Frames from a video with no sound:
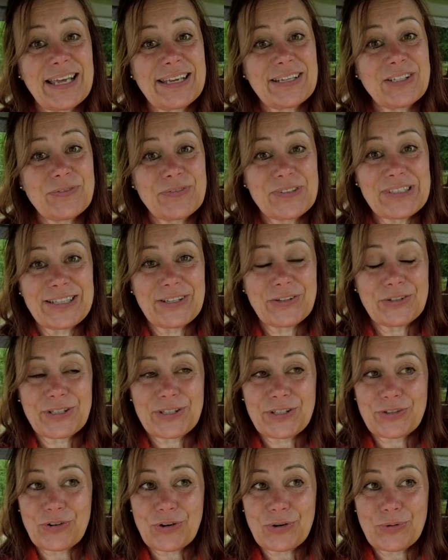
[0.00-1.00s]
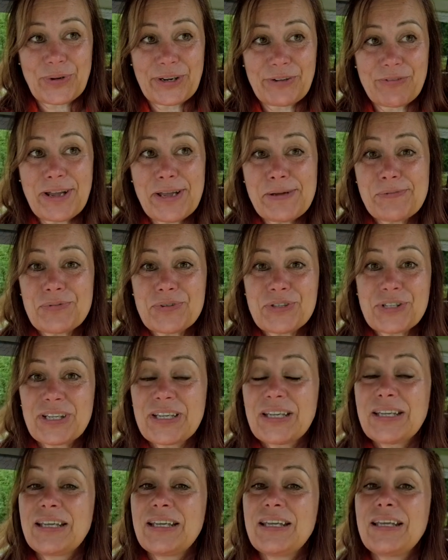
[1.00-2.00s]
I'd obviously got it the wrong way round.
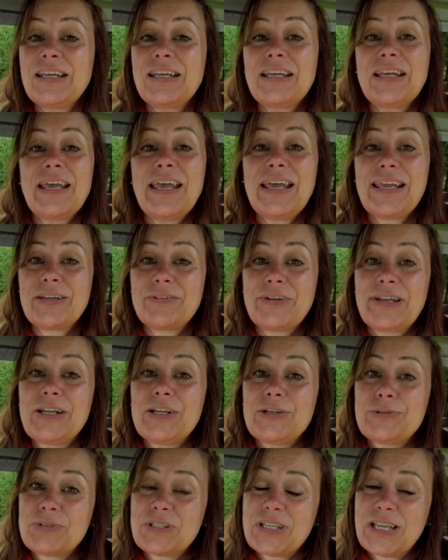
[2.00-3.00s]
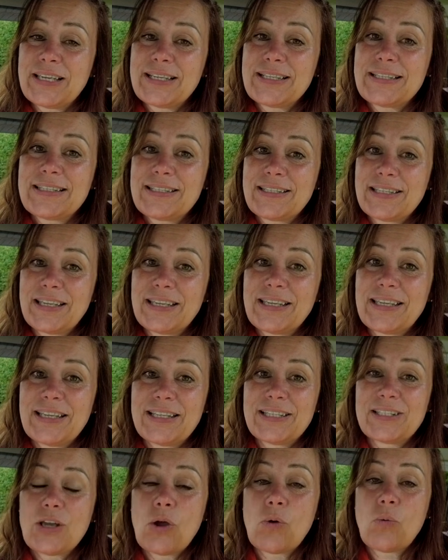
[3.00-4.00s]
Anyway, low tide today
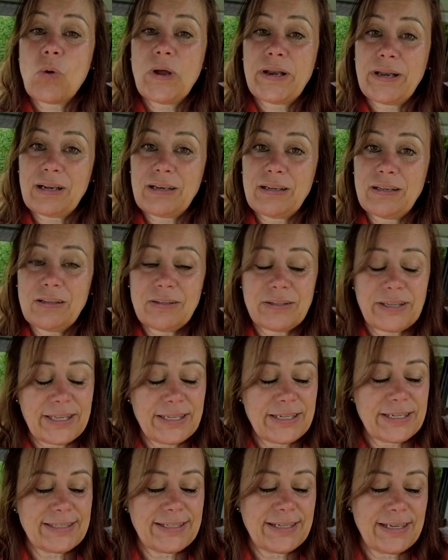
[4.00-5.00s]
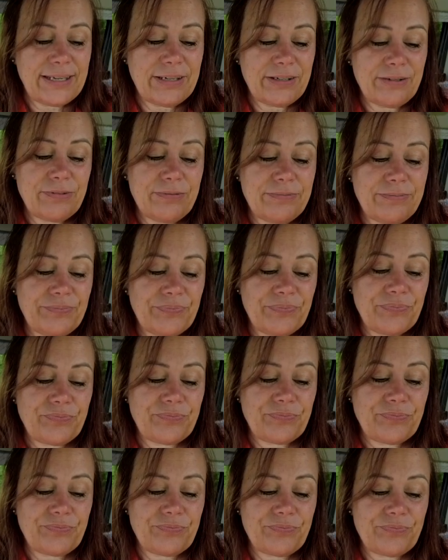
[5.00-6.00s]
is 1 o'clock. It is now
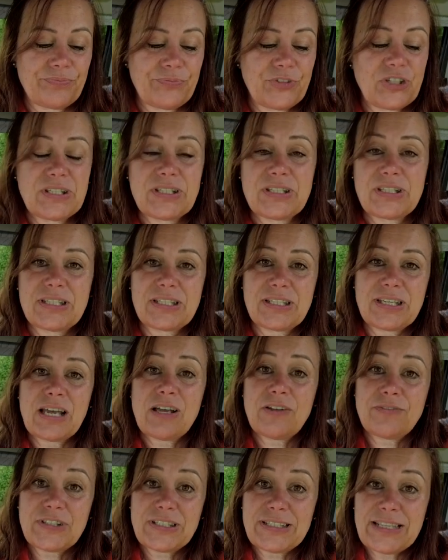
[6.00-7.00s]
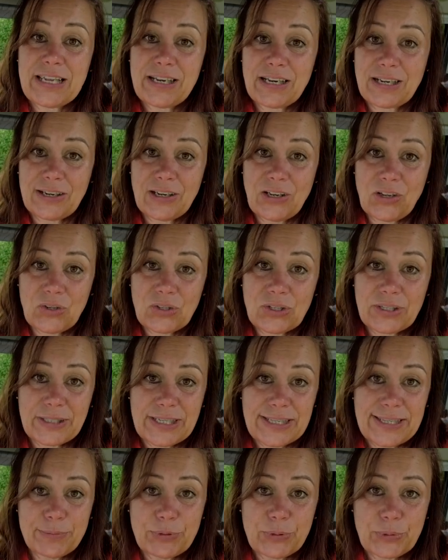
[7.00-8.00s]
just after 10 o'clock
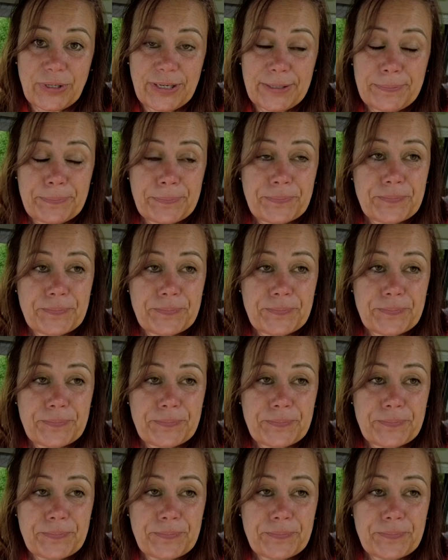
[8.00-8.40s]
in the morning.